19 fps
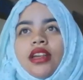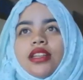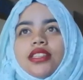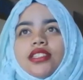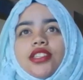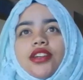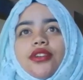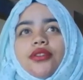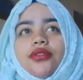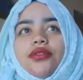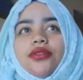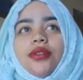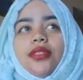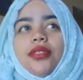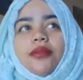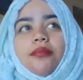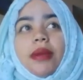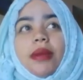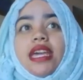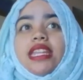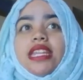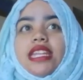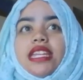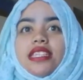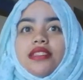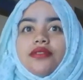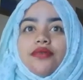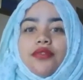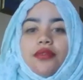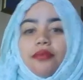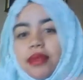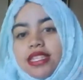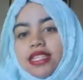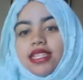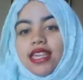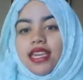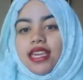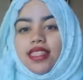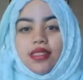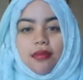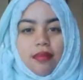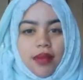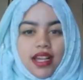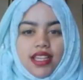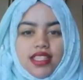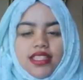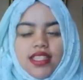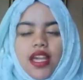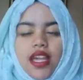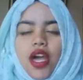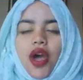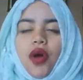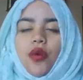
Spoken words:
so the main reason for me taking the bus